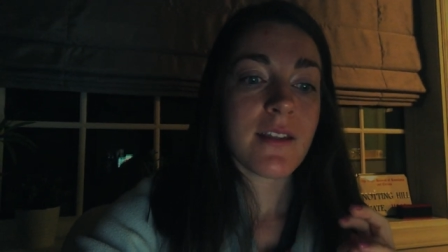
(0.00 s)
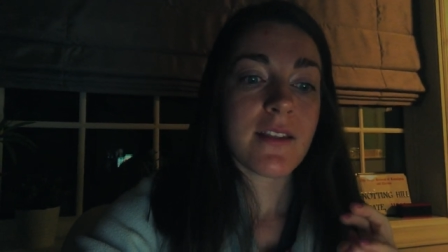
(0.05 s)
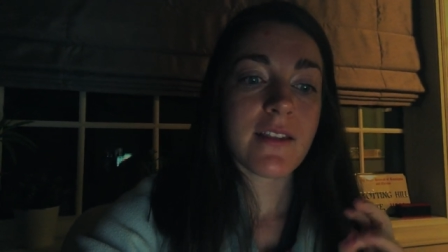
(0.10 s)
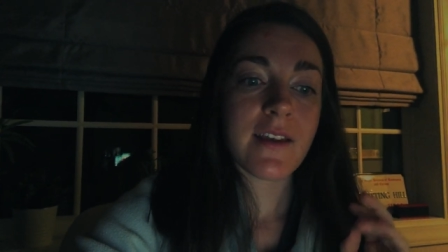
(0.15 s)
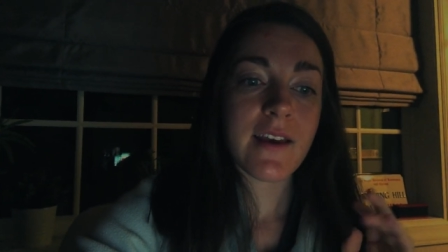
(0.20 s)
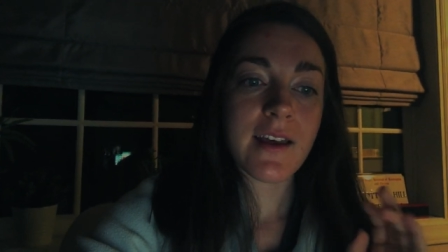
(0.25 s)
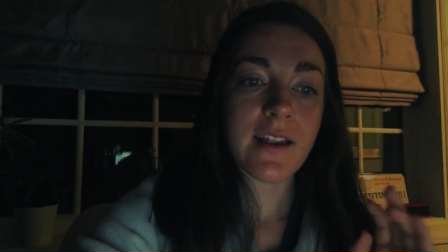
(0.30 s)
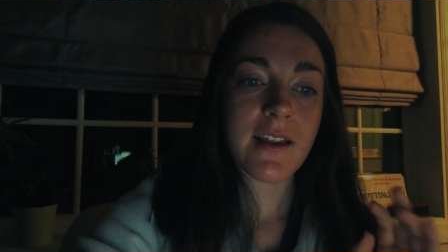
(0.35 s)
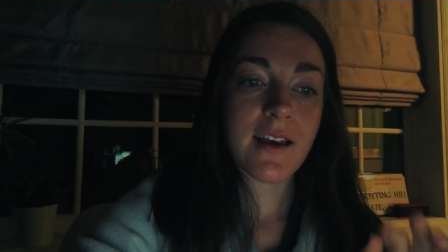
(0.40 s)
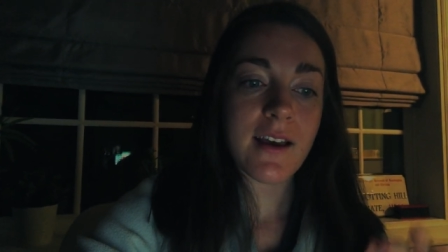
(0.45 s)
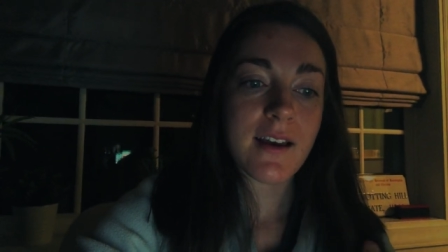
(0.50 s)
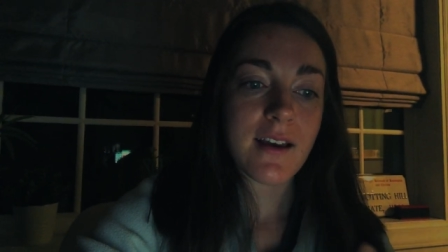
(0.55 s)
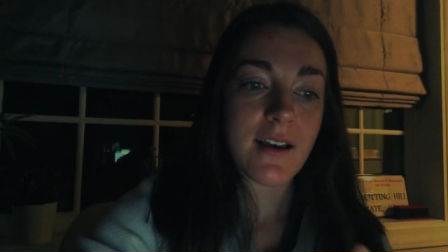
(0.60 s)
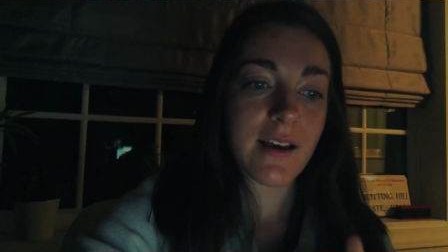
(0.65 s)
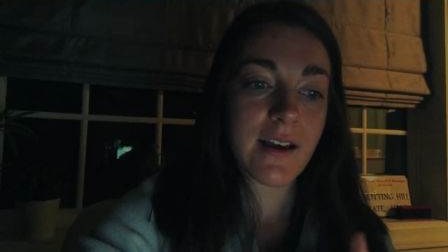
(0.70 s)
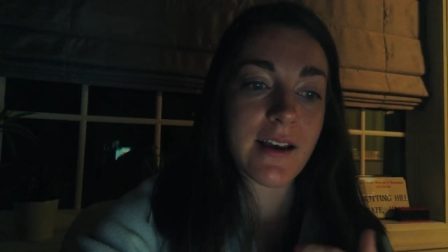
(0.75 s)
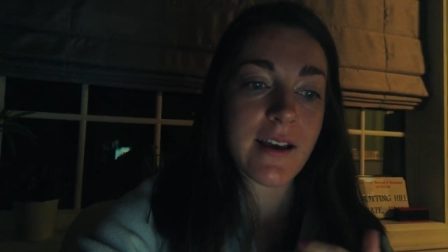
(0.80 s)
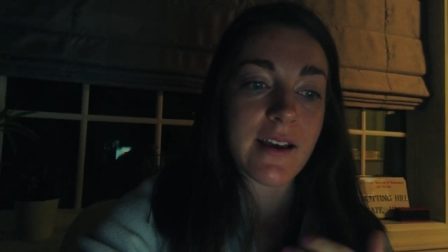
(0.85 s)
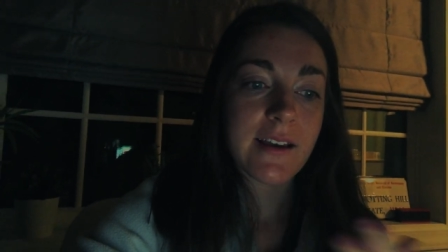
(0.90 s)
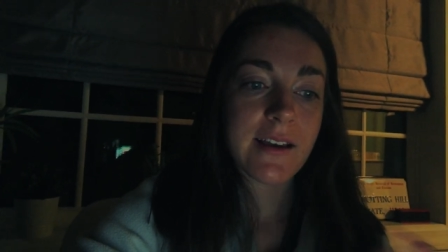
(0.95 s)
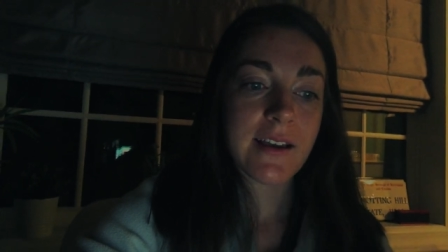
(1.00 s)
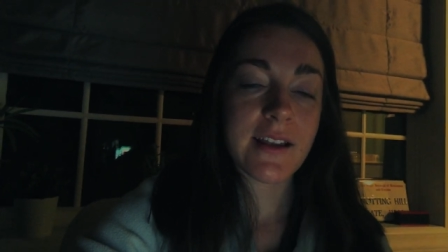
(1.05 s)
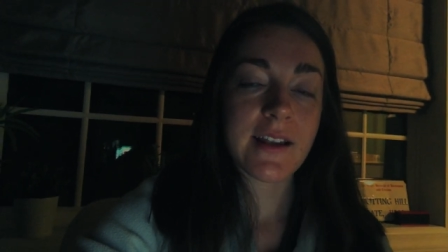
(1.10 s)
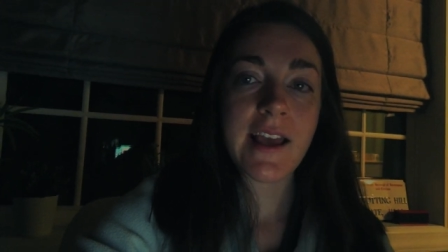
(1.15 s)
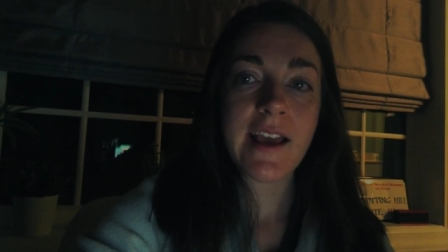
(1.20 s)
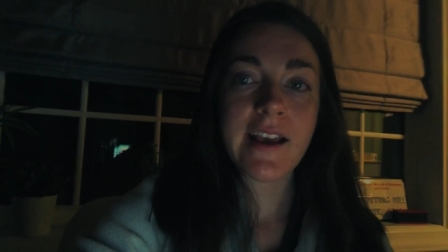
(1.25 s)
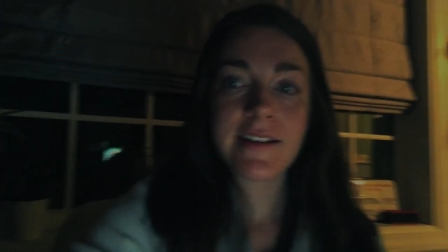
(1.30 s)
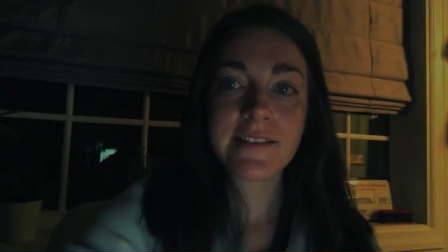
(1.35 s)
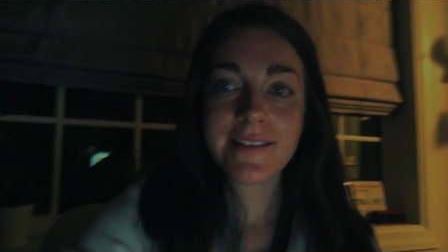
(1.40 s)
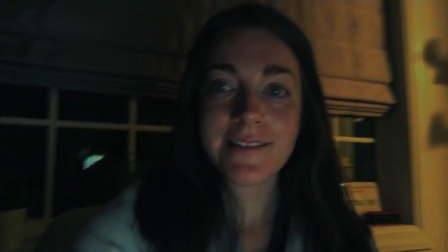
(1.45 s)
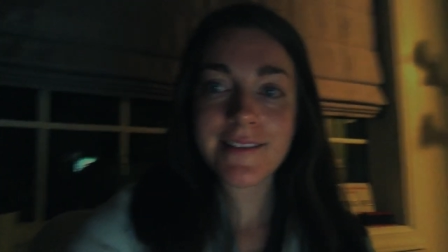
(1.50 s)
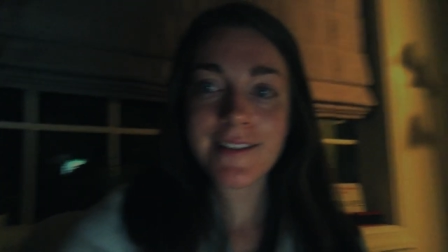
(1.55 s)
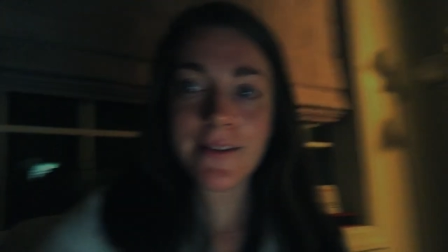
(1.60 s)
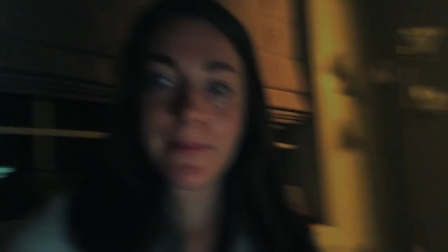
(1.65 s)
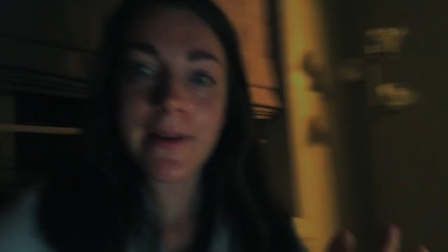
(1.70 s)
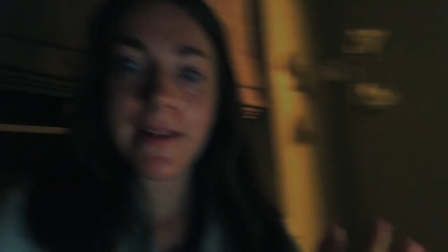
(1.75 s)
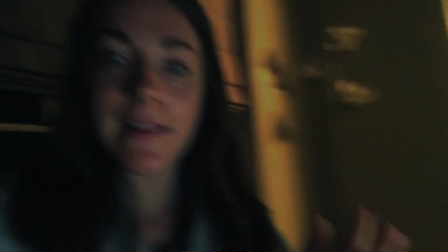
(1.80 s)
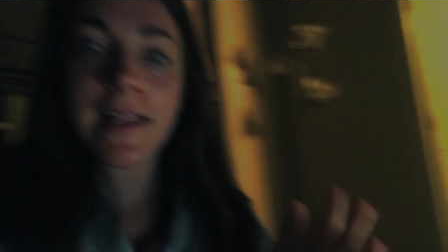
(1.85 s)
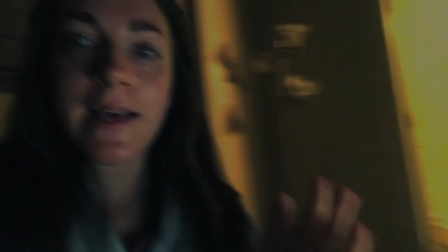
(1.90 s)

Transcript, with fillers: that I can access on my